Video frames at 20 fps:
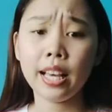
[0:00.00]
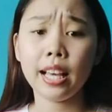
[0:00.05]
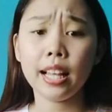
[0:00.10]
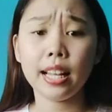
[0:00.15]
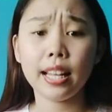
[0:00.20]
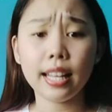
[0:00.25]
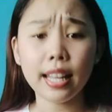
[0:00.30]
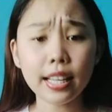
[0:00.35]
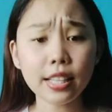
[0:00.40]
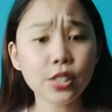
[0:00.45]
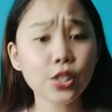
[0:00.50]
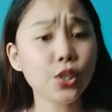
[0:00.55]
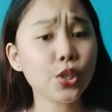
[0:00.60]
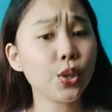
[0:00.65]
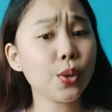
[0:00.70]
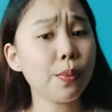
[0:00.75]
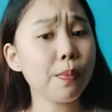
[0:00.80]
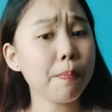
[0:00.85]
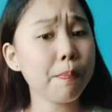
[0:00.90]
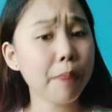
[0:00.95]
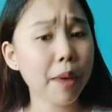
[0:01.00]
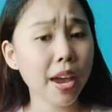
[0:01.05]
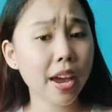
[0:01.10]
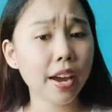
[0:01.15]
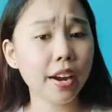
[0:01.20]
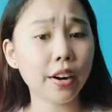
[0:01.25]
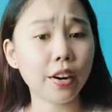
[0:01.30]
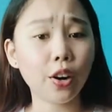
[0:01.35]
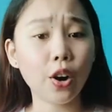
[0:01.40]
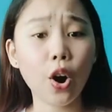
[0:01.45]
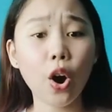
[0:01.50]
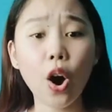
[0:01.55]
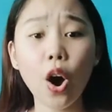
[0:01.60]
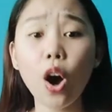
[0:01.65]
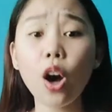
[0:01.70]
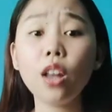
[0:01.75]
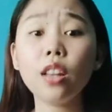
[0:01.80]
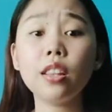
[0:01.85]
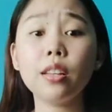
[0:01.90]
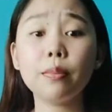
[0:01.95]
or here, maybe
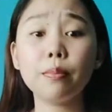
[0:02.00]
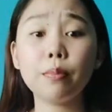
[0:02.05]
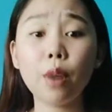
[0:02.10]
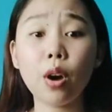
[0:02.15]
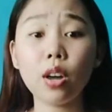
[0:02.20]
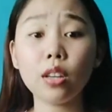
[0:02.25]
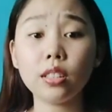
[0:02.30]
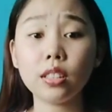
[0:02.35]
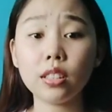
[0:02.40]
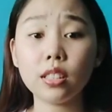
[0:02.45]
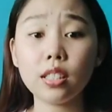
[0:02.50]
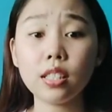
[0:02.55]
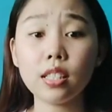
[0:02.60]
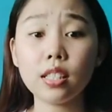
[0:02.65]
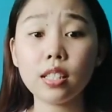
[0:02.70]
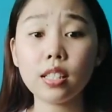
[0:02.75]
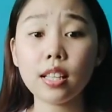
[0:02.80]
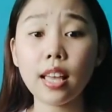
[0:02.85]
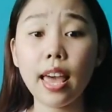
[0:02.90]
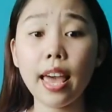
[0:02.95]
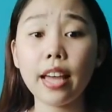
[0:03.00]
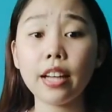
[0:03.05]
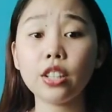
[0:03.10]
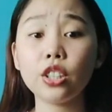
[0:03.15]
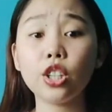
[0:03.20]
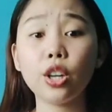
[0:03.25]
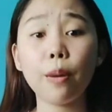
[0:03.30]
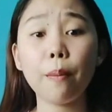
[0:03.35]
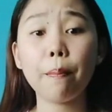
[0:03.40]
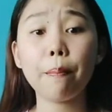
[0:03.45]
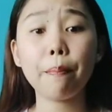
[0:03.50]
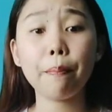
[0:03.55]
here, down here,